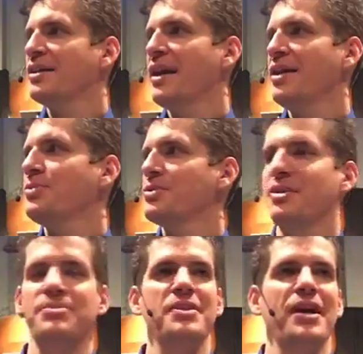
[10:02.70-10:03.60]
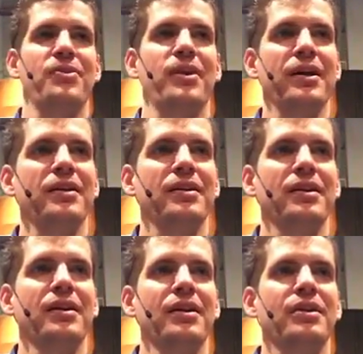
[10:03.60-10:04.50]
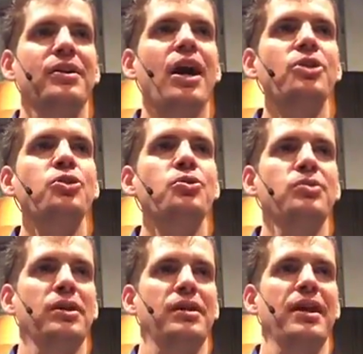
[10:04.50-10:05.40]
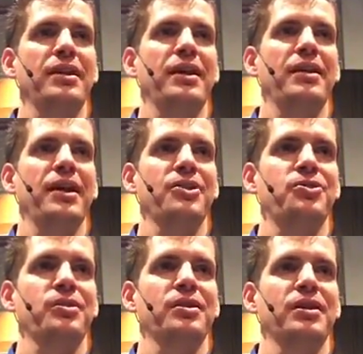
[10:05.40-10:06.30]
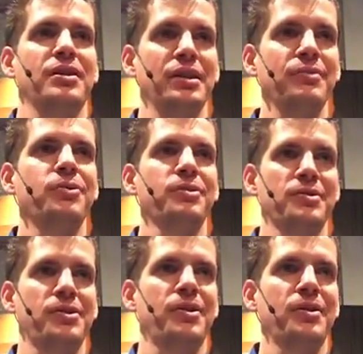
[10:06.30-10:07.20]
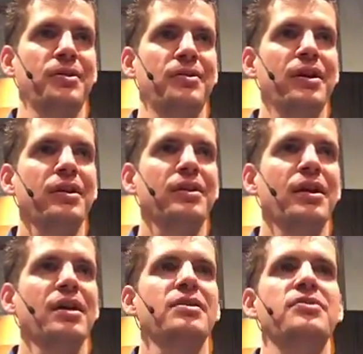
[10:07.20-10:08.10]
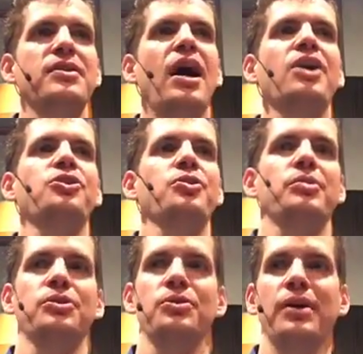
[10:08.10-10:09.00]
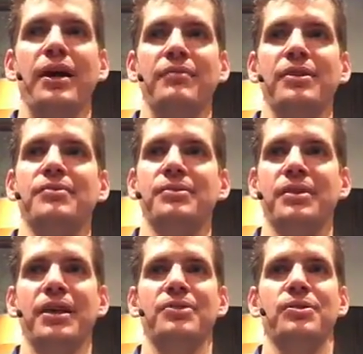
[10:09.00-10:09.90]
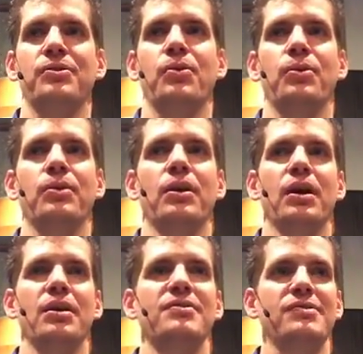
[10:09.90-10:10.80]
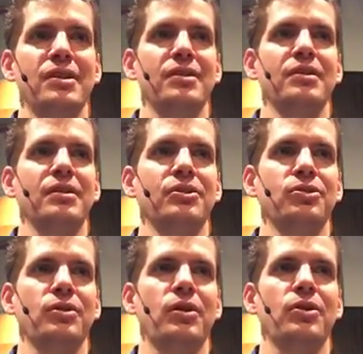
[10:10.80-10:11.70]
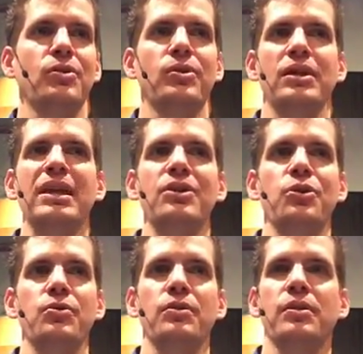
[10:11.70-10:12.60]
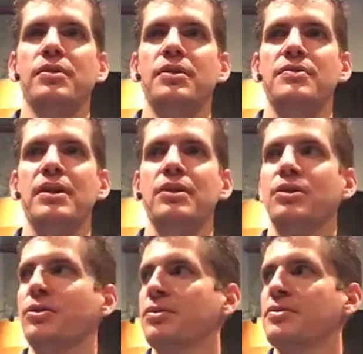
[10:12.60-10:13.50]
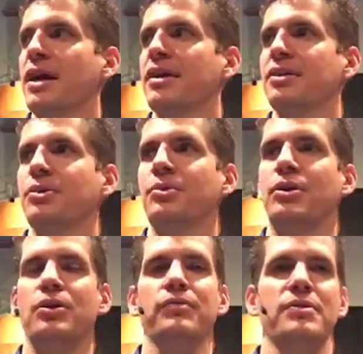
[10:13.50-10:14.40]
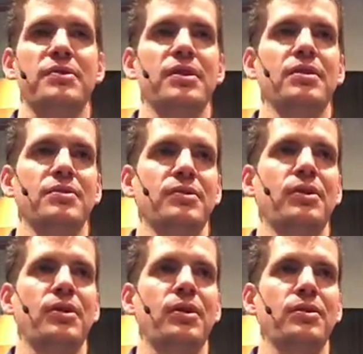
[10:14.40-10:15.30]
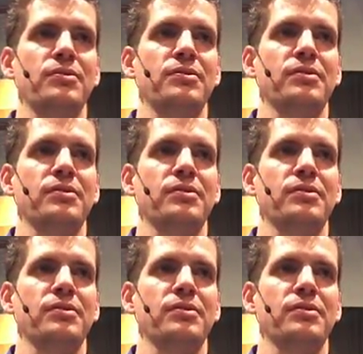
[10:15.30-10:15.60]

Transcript: Cain was upset, right? God knew that Cain had hatred and evil in his heart, right? Does God know that you have evil and hatred or sin in your heart? Or he does he know exactly where all the sin is in our hearts?